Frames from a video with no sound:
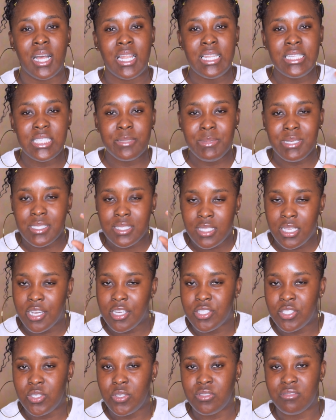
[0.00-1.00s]
a little bit
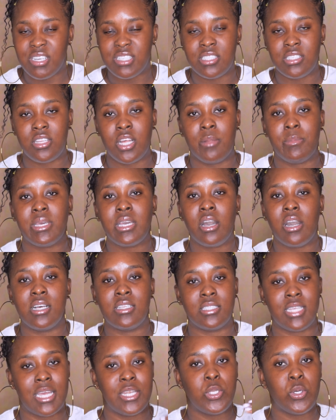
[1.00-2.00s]
scared to use retinol
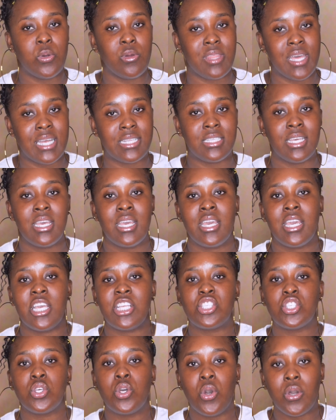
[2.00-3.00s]
because I know that
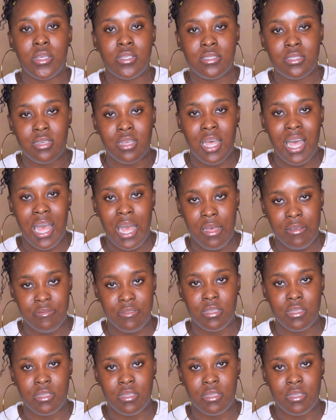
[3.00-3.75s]
it's going to have